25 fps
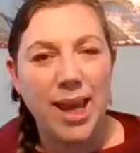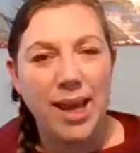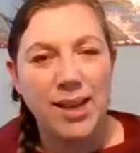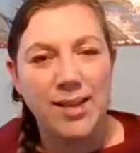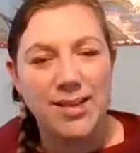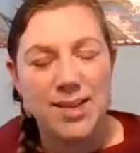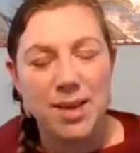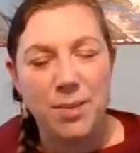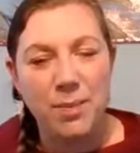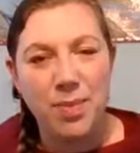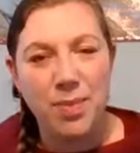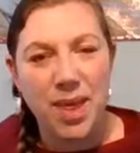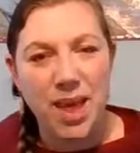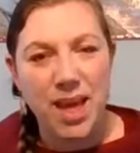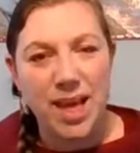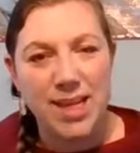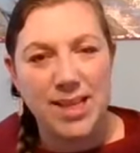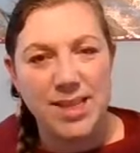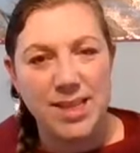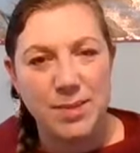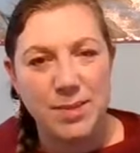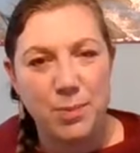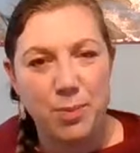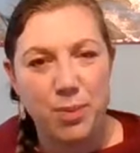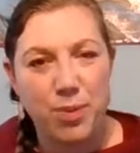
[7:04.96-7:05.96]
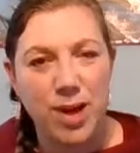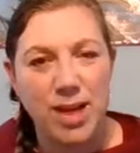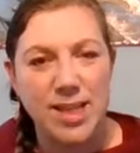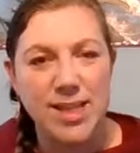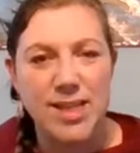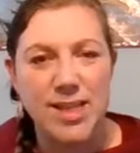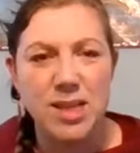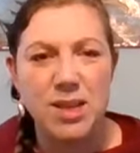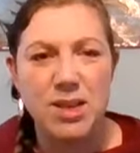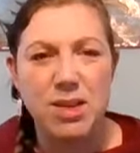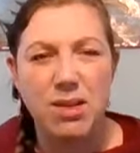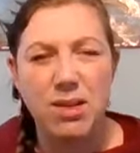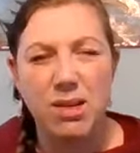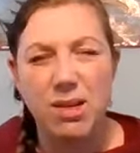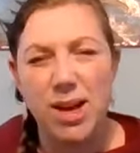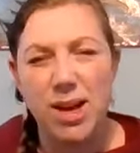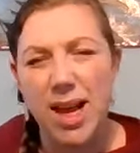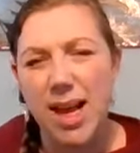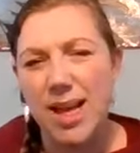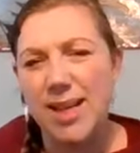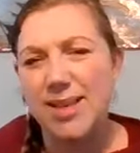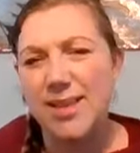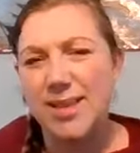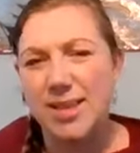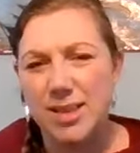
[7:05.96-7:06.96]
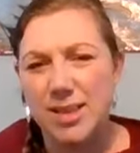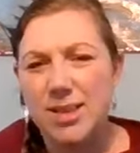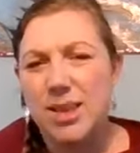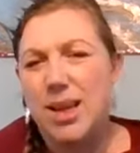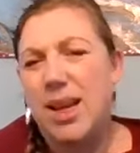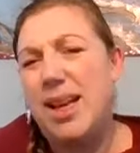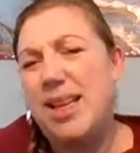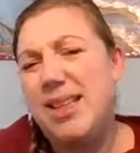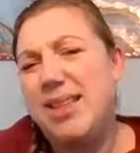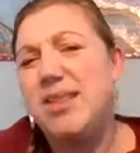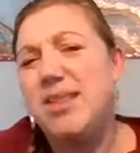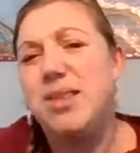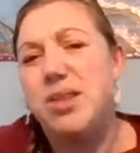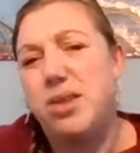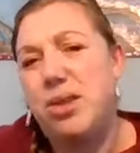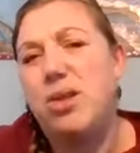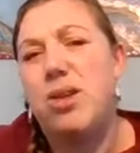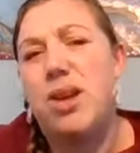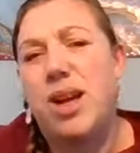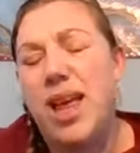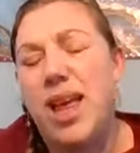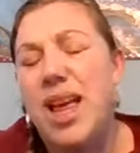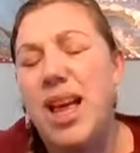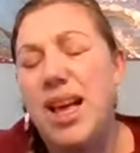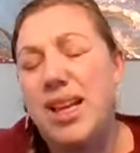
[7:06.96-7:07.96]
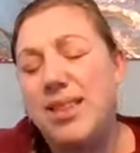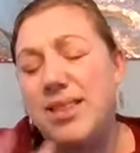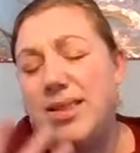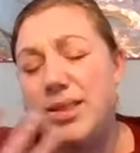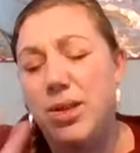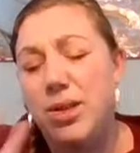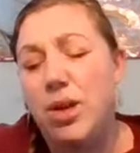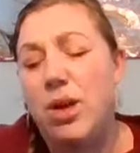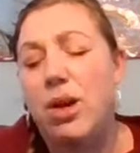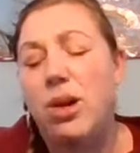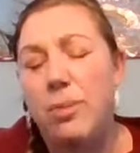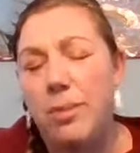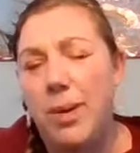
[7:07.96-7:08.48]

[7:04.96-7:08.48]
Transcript: something as a present or as you are